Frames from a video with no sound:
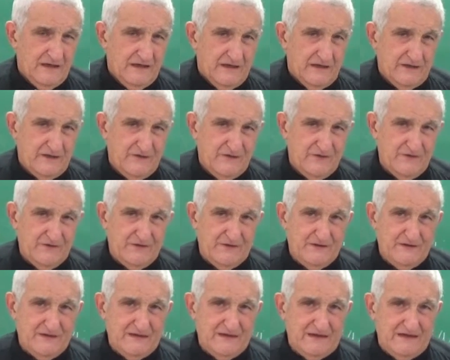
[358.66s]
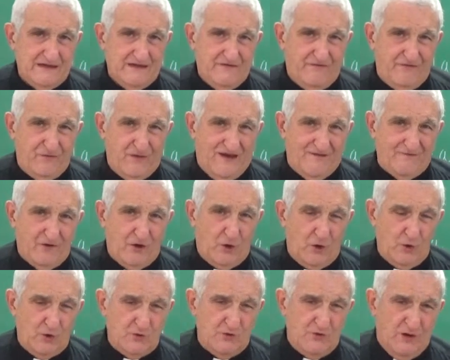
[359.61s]
You know, if you have a
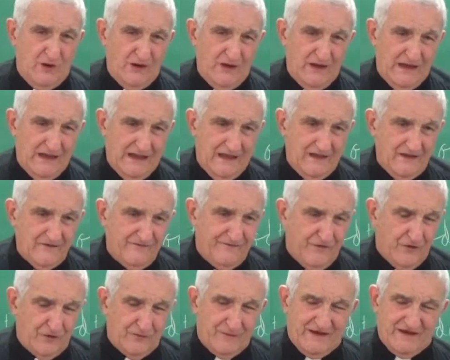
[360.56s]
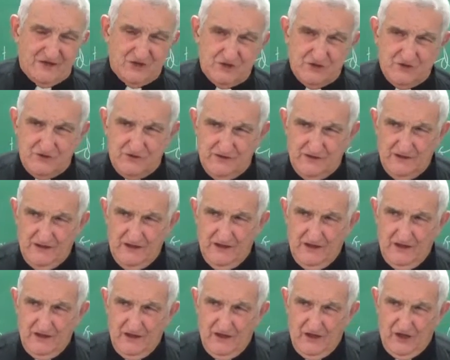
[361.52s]
good formation,
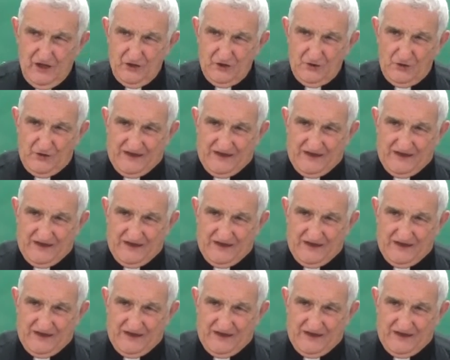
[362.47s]
you